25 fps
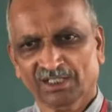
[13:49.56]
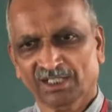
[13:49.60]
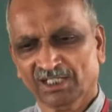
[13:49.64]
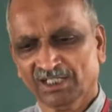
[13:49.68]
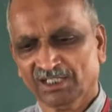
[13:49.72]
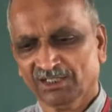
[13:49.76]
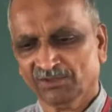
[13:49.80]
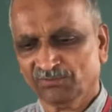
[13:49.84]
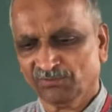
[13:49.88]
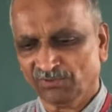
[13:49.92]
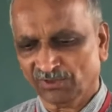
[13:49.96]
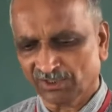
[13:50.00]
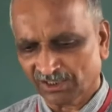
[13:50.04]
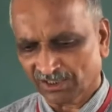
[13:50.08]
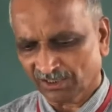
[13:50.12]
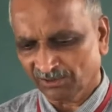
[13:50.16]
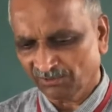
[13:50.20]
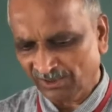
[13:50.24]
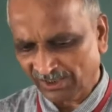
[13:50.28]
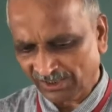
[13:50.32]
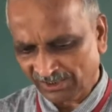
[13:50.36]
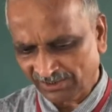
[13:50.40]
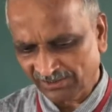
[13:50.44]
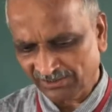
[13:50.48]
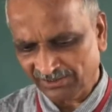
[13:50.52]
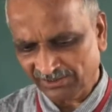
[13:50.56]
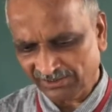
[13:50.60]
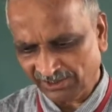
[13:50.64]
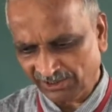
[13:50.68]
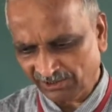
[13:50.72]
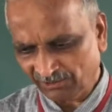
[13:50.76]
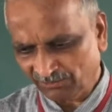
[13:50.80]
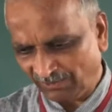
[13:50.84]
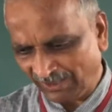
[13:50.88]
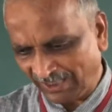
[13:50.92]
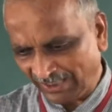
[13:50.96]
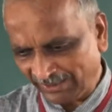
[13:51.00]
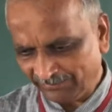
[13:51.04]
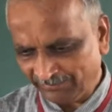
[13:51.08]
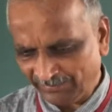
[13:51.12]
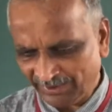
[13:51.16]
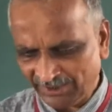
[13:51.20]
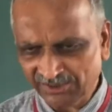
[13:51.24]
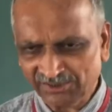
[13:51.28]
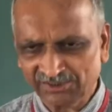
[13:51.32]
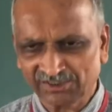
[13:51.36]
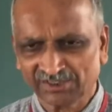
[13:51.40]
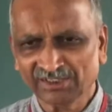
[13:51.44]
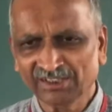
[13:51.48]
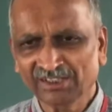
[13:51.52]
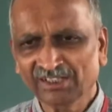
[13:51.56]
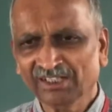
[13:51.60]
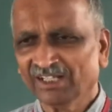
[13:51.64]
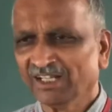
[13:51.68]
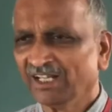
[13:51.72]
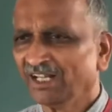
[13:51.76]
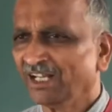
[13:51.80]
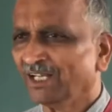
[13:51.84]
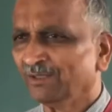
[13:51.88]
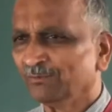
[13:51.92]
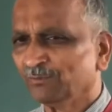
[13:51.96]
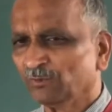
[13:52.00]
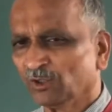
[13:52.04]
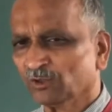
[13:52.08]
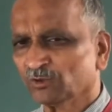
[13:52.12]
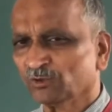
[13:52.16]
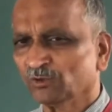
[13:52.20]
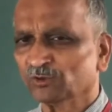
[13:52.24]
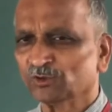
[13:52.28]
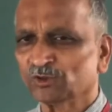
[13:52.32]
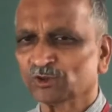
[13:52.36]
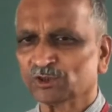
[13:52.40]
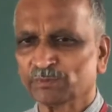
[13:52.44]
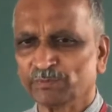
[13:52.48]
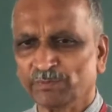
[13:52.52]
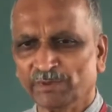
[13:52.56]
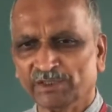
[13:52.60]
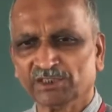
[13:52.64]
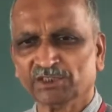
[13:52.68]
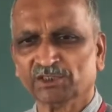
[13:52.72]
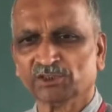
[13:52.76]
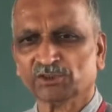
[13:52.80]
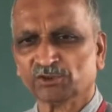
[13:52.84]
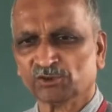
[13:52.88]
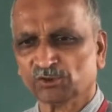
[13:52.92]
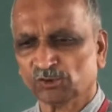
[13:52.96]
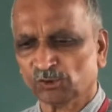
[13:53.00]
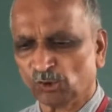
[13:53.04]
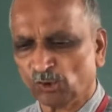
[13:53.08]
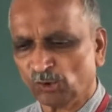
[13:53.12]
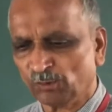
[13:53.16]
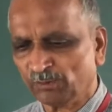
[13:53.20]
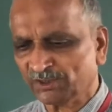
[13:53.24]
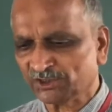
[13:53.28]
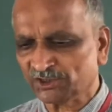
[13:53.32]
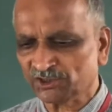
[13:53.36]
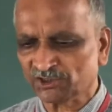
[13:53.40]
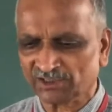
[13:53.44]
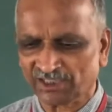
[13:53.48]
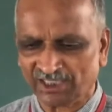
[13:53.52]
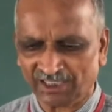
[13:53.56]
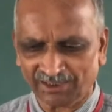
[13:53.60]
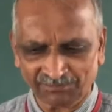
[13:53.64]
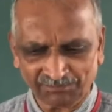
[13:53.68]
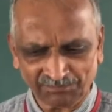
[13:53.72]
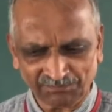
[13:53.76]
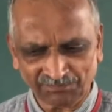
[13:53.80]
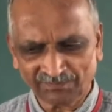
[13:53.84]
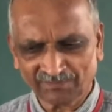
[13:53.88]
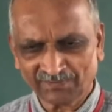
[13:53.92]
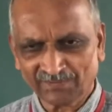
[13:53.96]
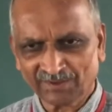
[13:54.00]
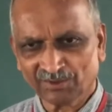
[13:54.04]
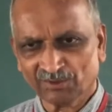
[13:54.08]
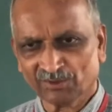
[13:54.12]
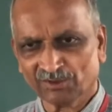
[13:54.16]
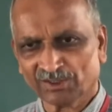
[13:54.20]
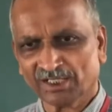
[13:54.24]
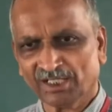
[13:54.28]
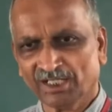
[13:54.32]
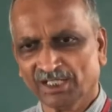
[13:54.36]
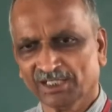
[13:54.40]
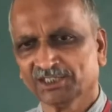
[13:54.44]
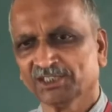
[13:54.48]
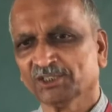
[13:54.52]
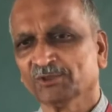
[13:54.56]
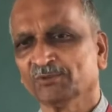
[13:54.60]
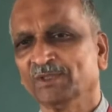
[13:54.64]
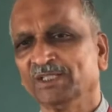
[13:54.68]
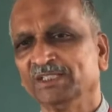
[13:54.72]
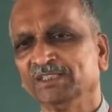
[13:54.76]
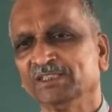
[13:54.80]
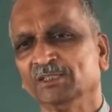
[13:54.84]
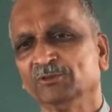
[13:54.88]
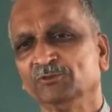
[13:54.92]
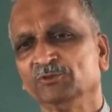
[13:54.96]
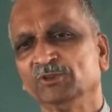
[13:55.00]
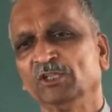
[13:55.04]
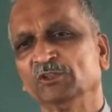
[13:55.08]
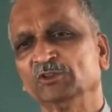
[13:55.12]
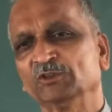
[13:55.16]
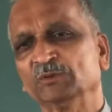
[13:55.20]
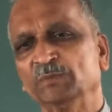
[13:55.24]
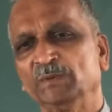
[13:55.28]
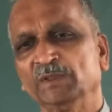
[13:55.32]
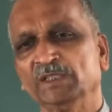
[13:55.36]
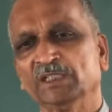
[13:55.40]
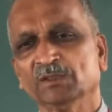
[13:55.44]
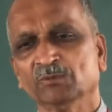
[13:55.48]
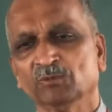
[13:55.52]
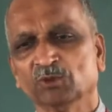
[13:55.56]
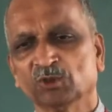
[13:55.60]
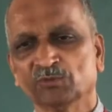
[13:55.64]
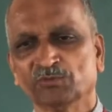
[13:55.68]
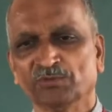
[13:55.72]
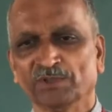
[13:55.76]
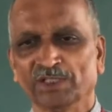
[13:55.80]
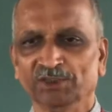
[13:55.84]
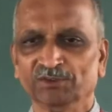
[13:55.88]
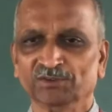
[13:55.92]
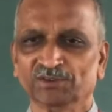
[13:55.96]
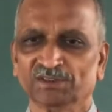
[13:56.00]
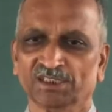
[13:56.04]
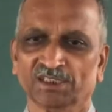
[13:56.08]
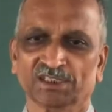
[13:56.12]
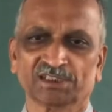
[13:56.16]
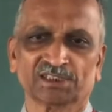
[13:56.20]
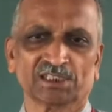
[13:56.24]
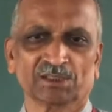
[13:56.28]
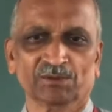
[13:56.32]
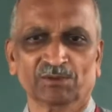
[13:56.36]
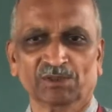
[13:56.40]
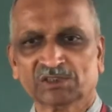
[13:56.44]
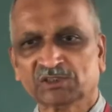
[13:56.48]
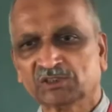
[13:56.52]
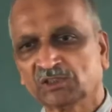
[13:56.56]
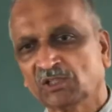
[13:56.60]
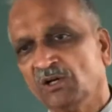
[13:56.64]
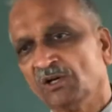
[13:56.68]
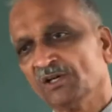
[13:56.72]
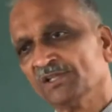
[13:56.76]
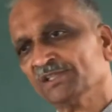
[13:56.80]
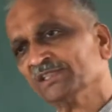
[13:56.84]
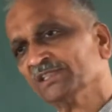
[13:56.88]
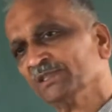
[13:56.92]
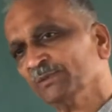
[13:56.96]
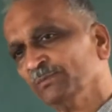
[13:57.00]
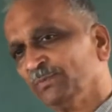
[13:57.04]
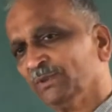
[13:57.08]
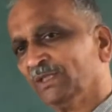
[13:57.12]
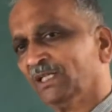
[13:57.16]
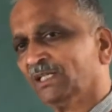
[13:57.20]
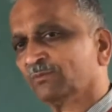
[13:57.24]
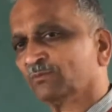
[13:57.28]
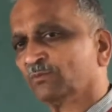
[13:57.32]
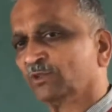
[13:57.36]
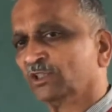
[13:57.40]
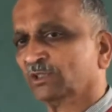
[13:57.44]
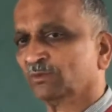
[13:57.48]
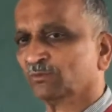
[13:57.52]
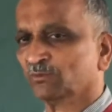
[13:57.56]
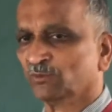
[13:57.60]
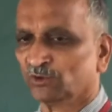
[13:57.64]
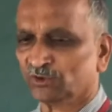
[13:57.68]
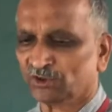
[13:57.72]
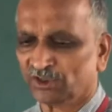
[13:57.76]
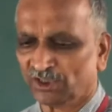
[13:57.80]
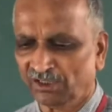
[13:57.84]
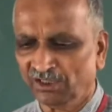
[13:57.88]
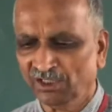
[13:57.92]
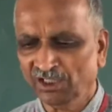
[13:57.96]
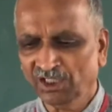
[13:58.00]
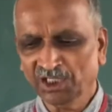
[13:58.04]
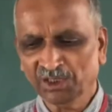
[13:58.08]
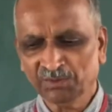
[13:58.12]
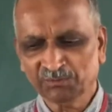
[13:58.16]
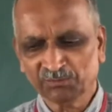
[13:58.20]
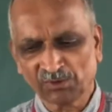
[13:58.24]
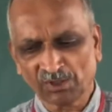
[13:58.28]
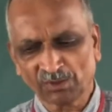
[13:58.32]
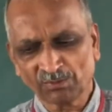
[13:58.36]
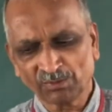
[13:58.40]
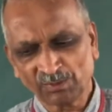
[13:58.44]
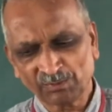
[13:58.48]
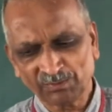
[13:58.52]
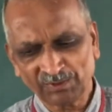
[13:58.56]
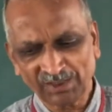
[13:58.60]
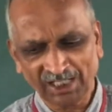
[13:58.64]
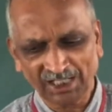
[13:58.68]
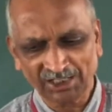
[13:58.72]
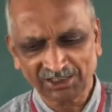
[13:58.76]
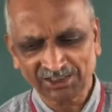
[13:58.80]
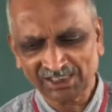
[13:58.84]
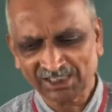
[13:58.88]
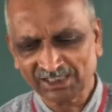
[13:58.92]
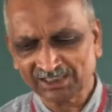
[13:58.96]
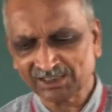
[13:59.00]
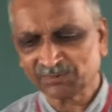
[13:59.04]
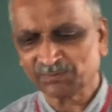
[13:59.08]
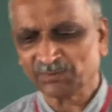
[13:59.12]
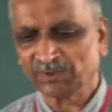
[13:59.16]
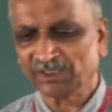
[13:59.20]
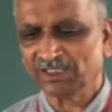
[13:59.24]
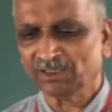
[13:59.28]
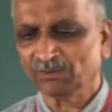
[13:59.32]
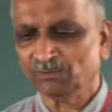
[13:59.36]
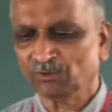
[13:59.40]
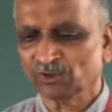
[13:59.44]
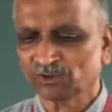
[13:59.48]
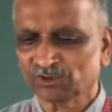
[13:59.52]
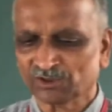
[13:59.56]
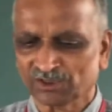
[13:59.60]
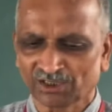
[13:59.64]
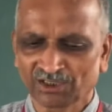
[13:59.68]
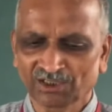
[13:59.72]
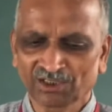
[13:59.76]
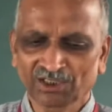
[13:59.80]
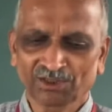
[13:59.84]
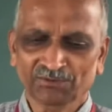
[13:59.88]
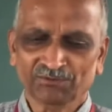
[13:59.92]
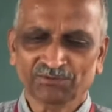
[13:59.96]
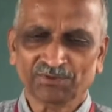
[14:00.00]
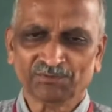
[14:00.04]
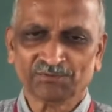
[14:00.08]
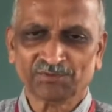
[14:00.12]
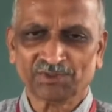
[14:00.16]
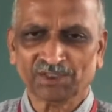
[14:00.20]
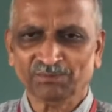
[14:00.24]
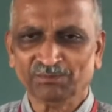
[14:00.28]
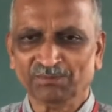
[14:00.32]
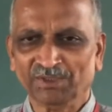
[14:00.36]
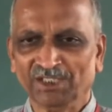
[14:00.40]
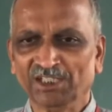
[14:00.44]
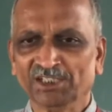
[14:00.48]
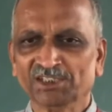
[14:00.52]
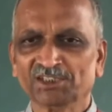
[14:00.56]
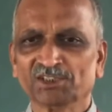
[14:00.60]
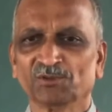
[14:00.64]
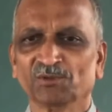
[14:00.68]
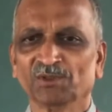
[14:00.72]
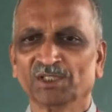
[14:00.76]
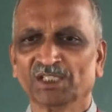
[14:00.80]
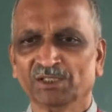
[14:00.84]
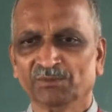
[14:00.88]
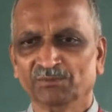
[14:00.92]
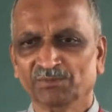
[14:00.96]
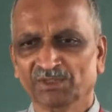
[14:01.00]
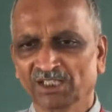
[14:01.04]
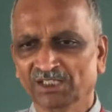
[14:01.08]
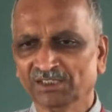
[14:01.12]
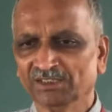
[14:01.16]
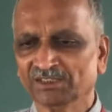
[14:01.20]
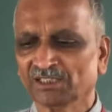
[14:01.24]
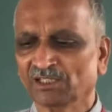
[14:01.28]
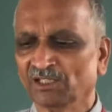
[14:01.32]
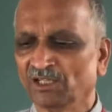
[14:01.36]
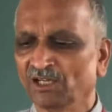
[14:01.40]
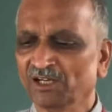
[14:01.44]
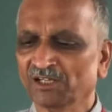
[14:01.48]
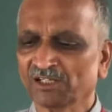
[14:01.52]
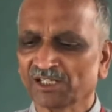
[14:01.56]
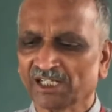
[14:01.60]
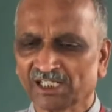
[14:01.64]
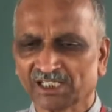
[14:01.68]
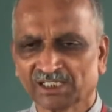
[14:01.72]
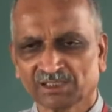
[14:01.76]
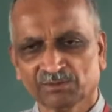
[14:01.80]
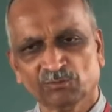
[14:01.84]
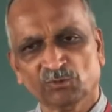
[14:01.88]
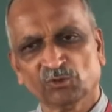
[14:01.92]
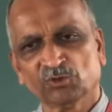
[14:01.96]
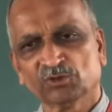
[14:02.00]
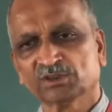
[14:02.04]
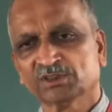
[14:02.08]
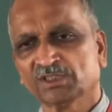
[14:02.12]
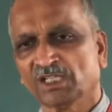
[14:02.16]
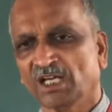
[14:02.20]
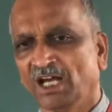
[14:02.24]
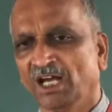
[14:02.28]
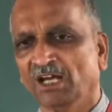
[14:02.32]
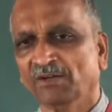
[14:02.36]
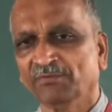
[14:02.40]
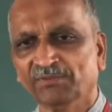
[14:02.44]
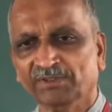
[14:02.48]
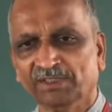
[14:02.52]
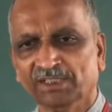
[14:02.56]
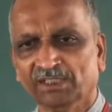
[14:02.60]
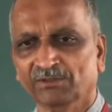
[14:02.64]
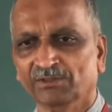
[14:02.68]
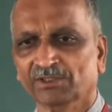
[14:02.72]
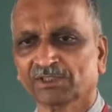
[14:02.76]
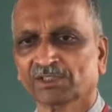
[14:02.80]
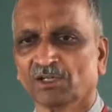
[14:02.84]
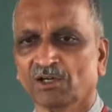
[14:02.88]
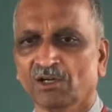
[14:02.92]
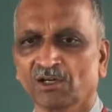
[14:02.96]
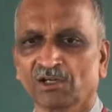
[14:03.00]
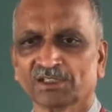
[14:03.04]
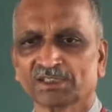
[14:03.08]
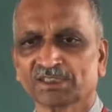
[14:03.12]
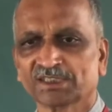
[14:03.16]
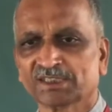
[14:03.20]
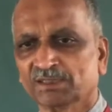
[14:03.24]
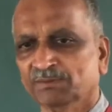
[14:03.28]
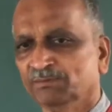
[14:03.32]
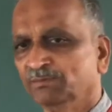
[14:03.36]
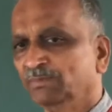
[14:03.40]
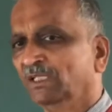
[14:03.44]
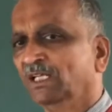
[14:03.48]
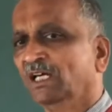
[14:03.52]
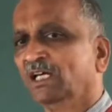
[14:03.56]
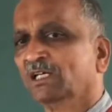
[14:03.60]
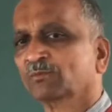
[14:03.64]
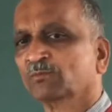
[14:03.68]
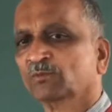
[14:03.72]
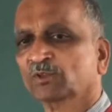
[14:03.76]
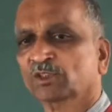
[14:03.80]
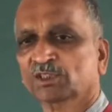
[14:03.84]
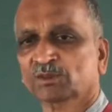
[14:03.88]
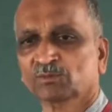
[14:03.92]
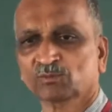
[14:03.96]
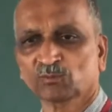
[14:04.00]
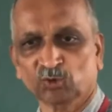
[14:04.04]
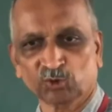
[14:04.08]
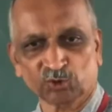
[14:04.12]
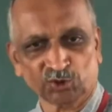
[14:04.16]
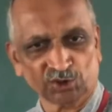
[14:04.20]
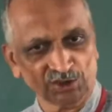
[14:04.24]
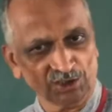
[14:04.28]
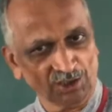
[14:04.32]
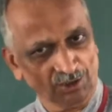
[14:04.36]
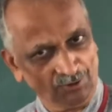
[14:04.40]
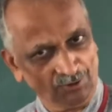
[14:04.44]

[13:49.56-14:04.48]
And for our requirement, I am not going to spend so much time. Okay, otherwise I would have spent about 5-6 hours on simple harmonic motion. Probably I shall spend about 15 minutes, 20 minutes, or at the most half an hour on simple harmonic motion